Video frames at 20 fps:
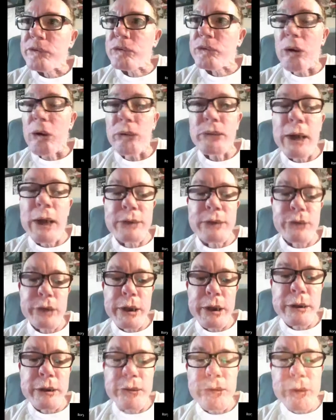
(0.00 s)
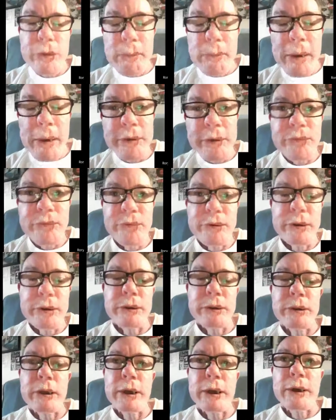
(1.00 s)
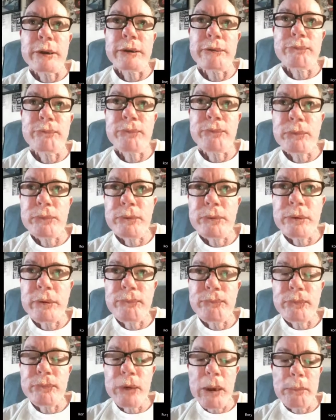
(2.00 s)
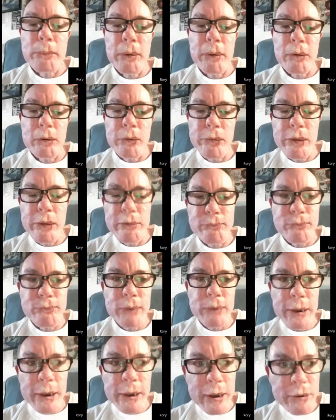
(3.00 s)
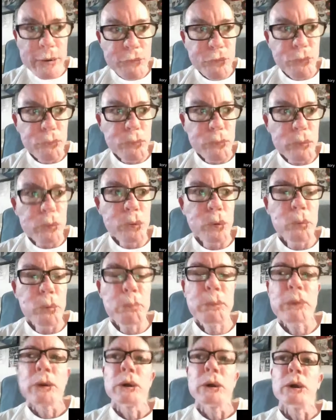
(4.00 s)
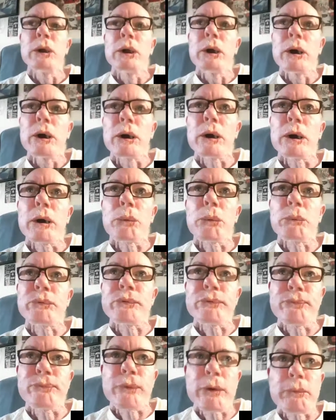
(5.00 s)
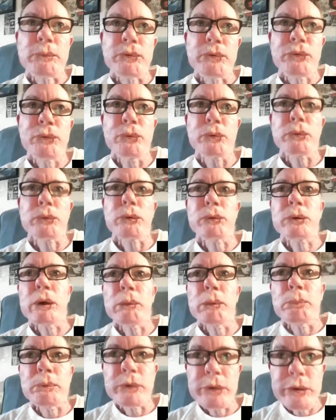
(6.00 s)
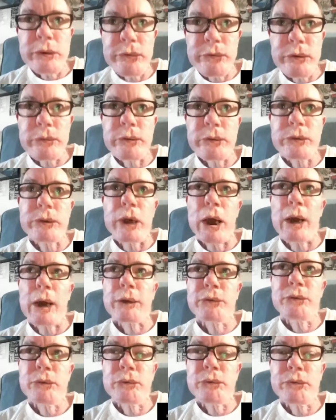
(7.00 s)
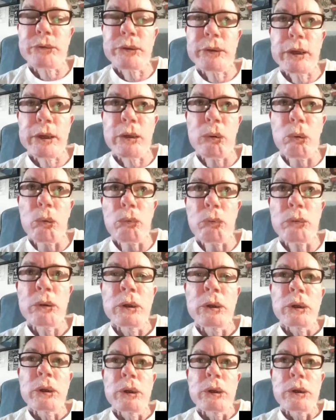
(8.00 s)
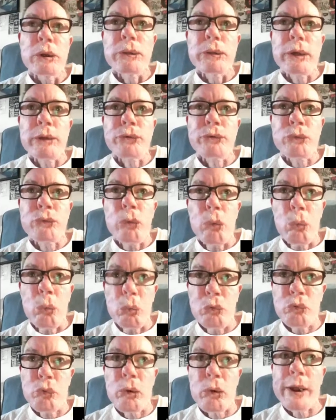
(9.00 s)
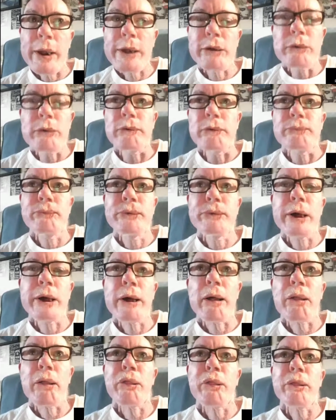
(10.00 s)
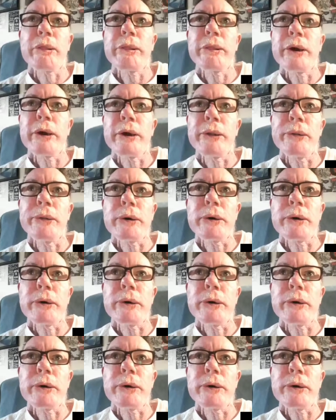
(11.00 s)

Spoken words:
called not taking their medicine, and if not part of that financial loop with the pharmaceutical companies and the doctors and that whole triangle of death, then